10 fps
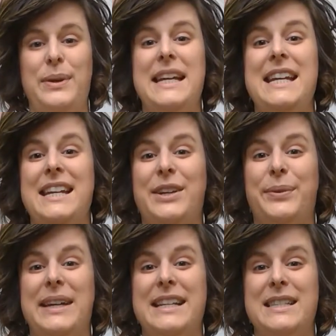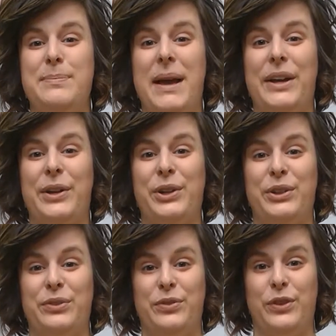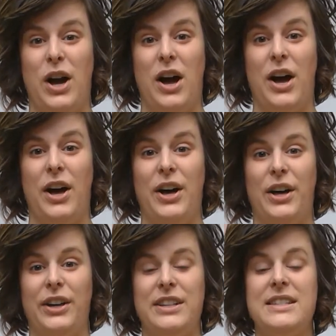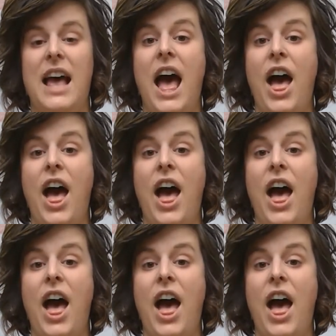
3 green speckled frogs.